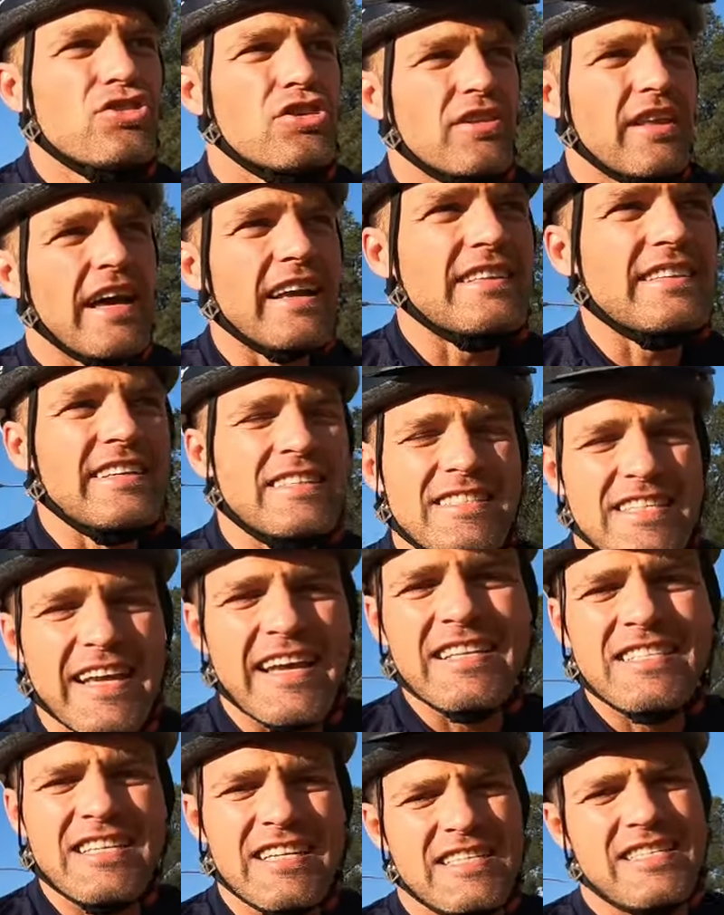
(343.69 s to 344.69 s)
that
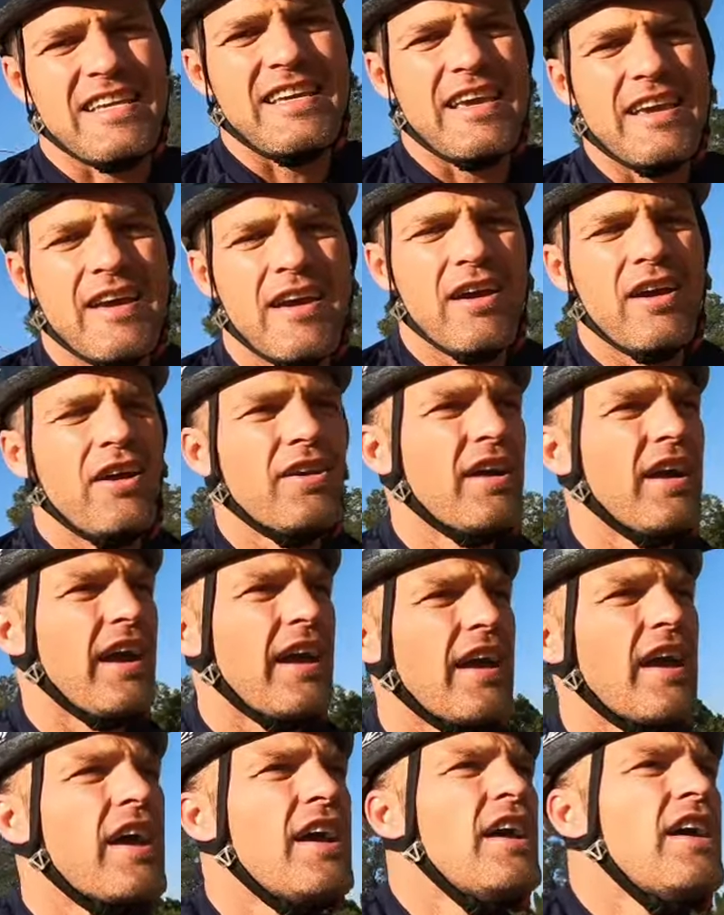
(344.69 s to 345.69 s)
intensity. Okay,
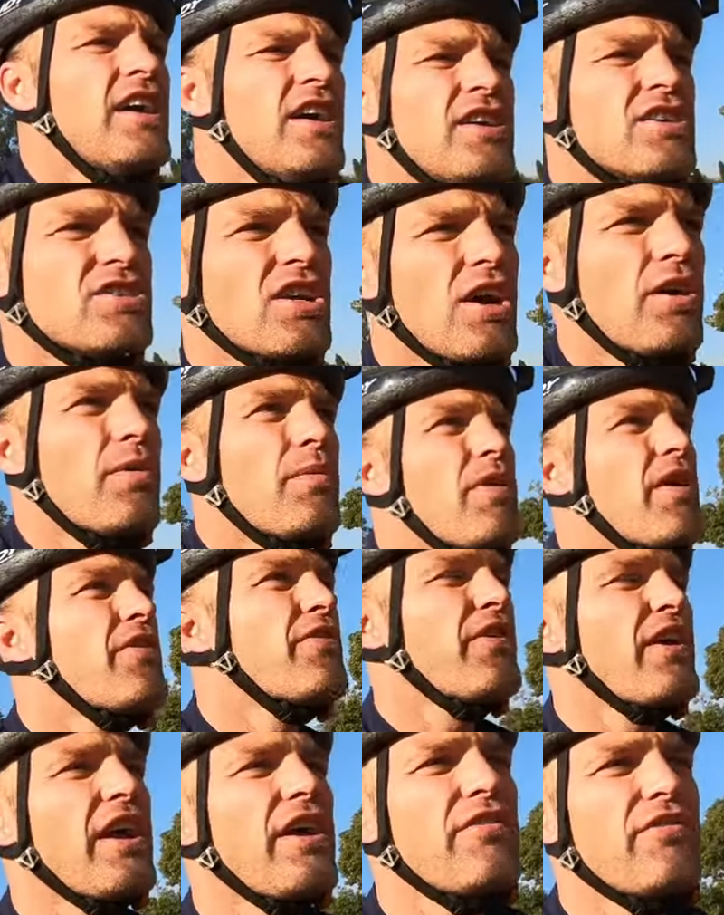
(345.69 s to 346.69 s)
so
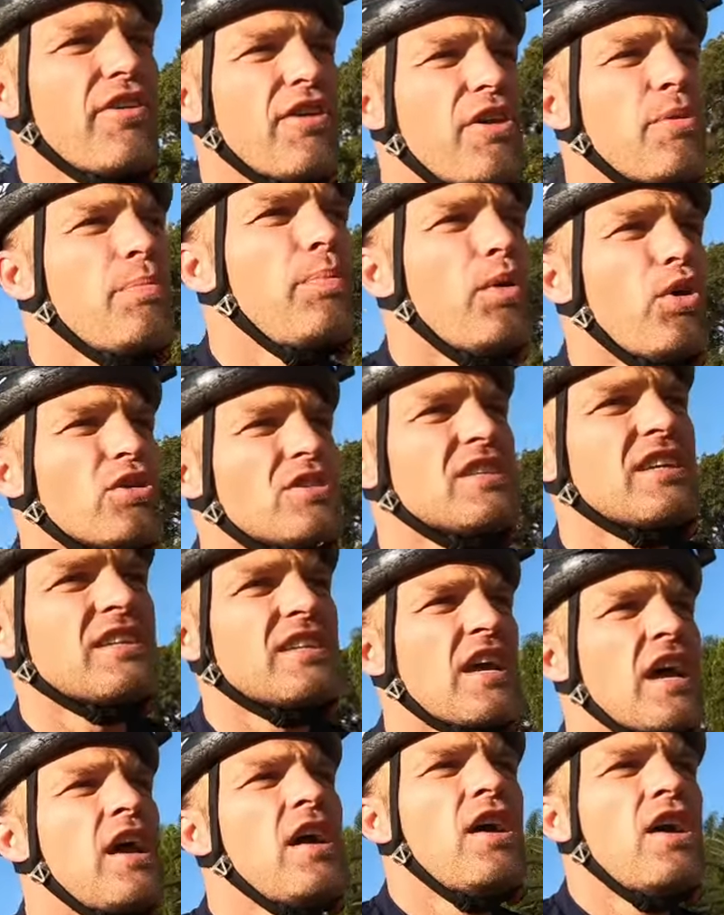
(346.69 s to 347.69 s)
very, very important.
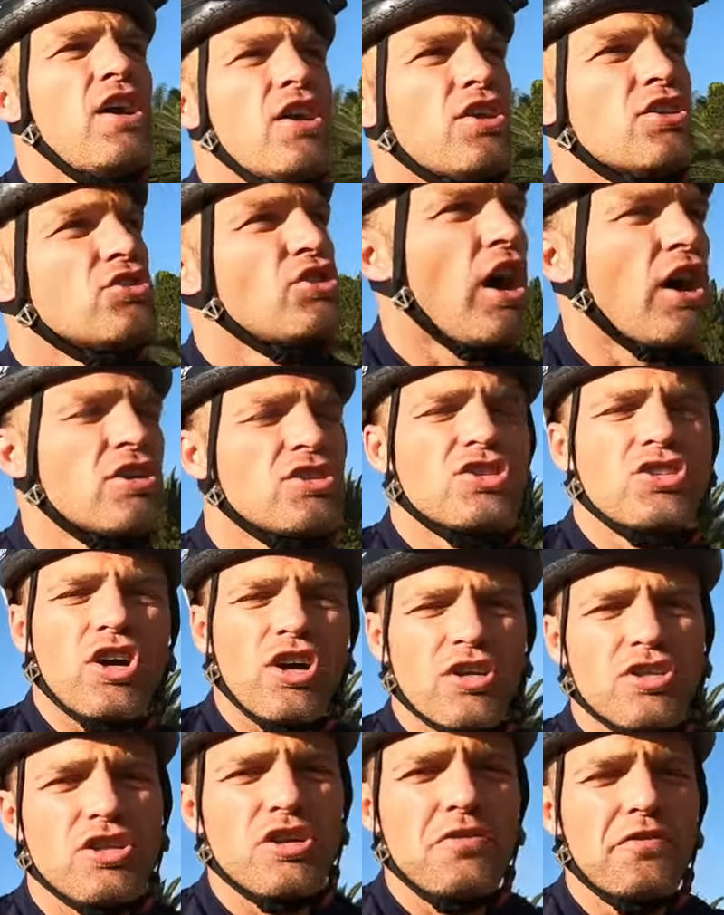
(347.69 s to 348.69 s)
Don't
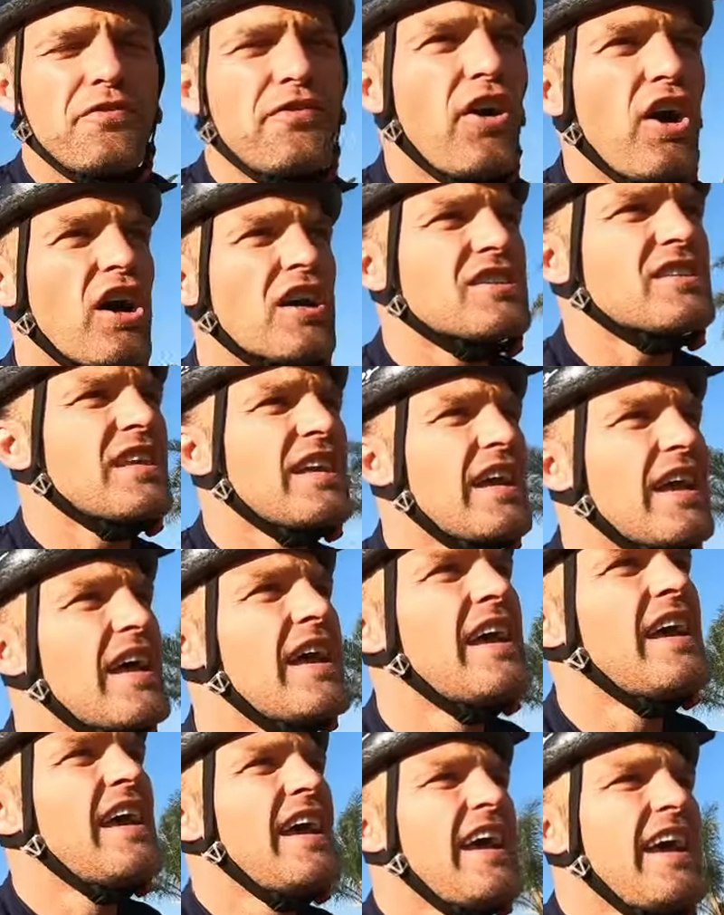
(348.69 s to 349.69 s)
start too fast.
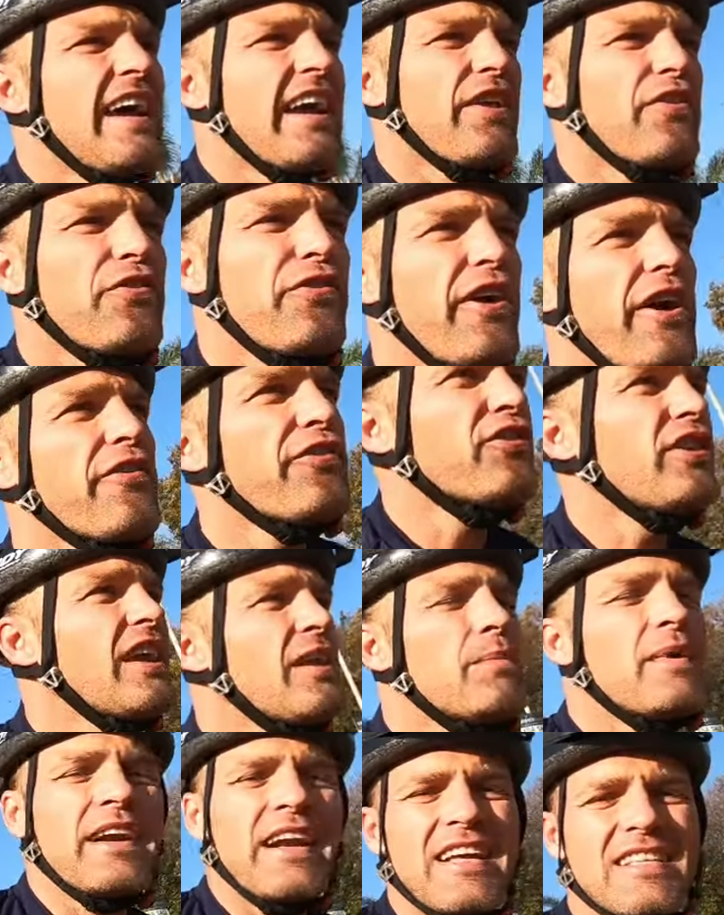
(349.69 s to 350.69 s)
It's
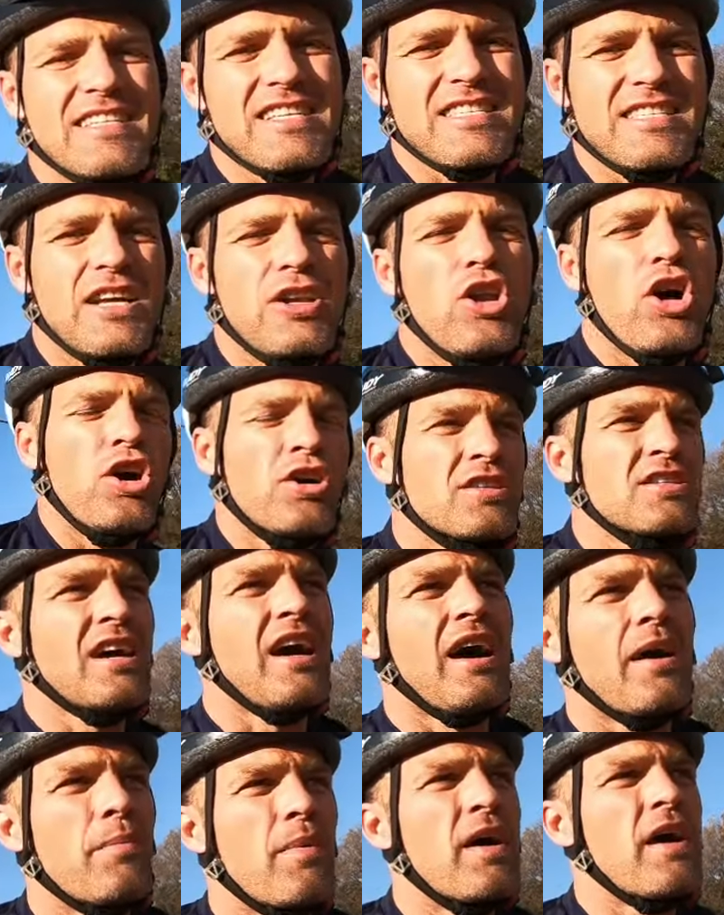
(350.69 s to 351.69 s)
15 minutes, it's a long
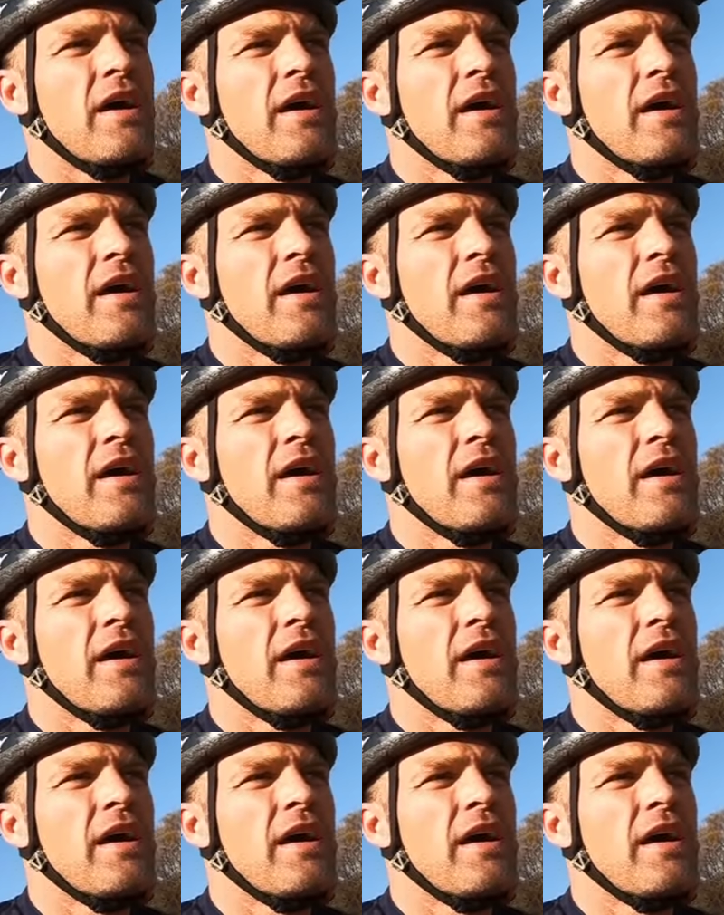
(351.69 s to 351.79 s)
time.